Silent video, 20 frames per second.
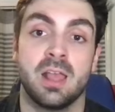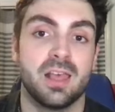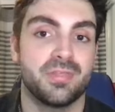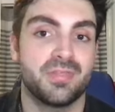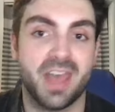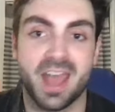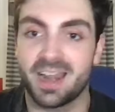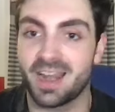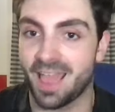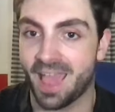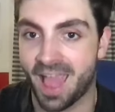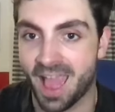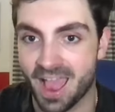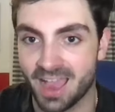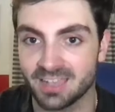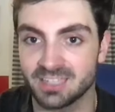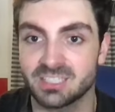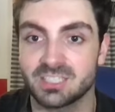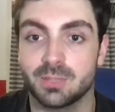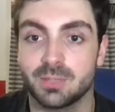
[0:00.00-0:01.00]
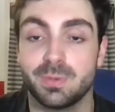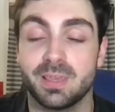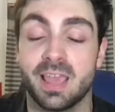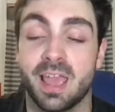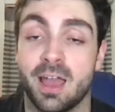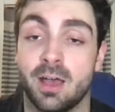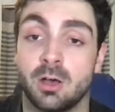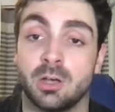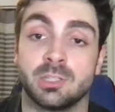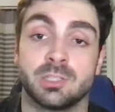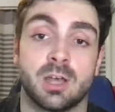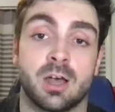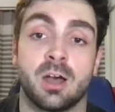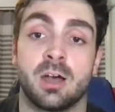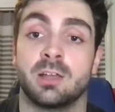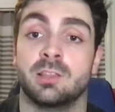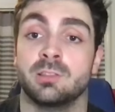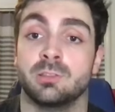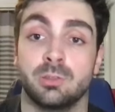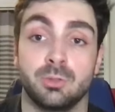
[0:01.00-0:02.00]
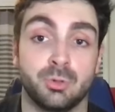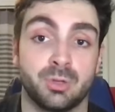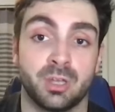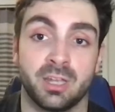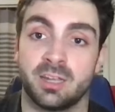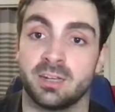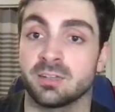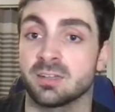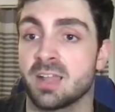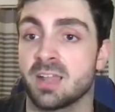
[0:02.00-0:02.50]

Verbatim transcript: that has to be held on Luka and